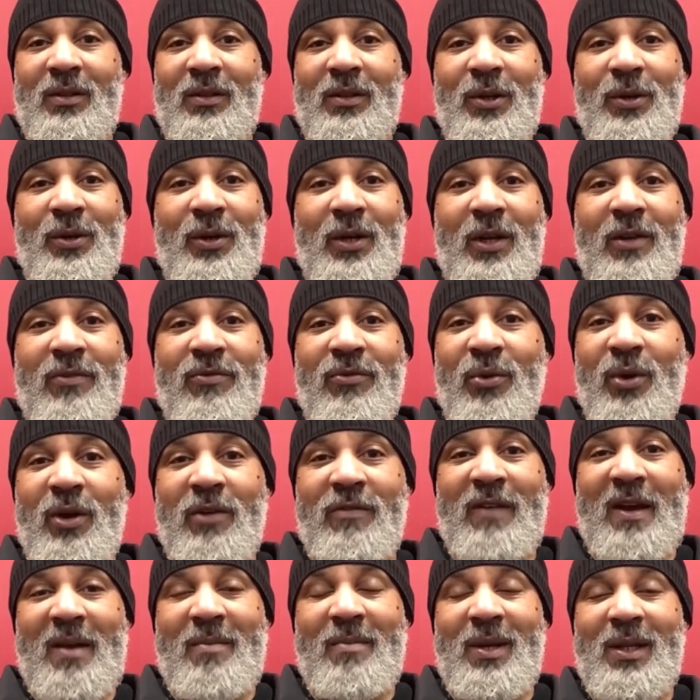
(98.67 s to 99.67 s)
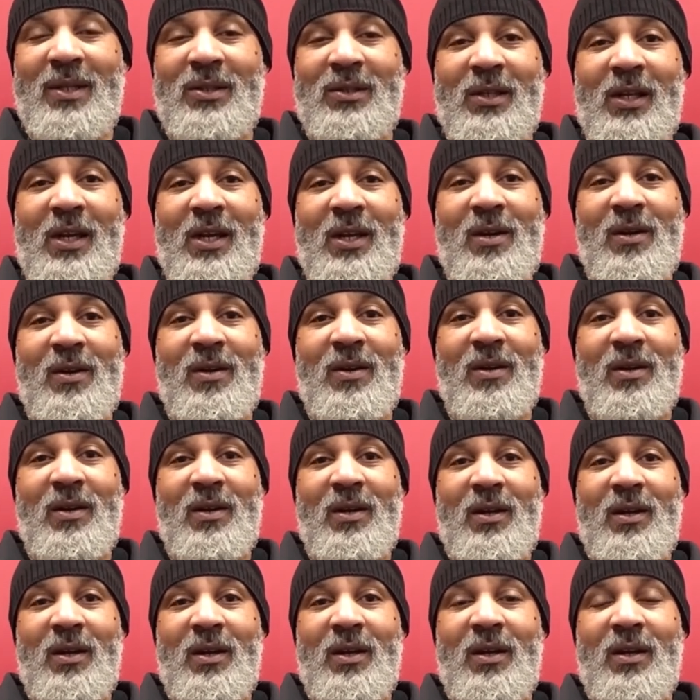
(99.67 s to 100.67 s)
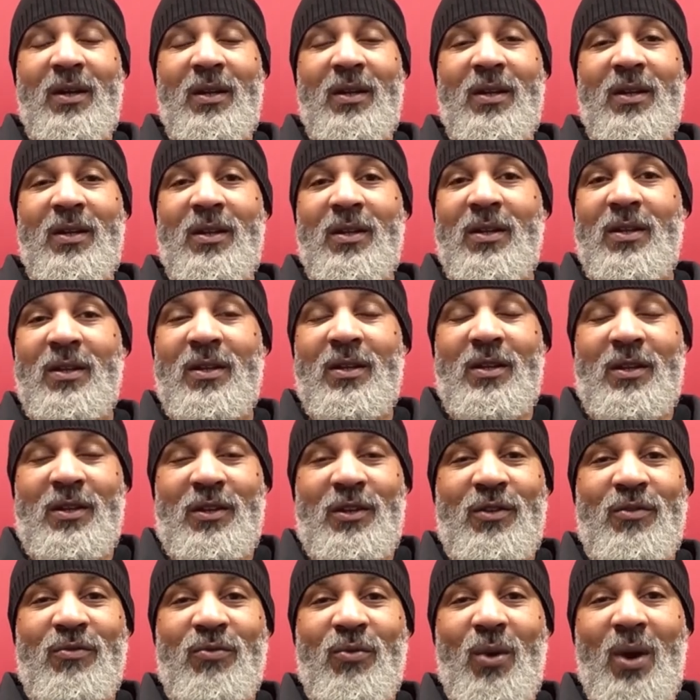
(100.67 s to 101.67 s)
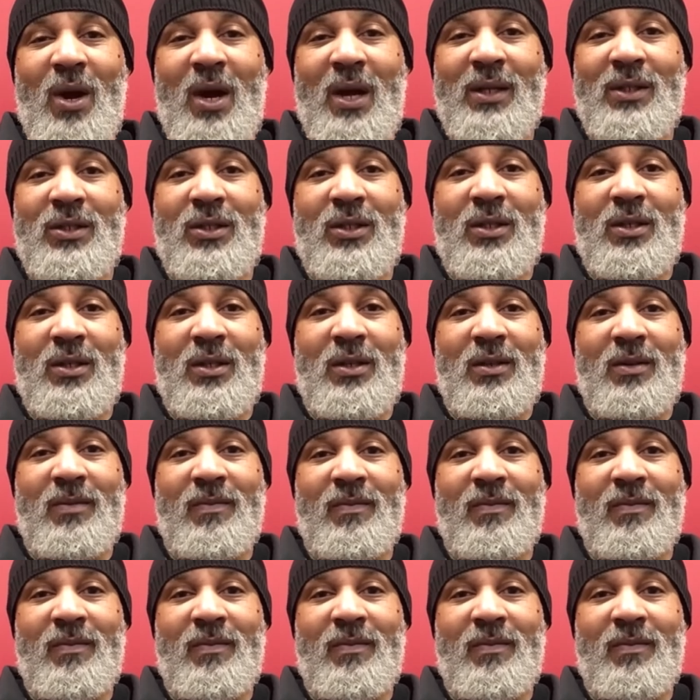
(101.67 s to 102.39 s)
30, 45 minutes later, you've watched.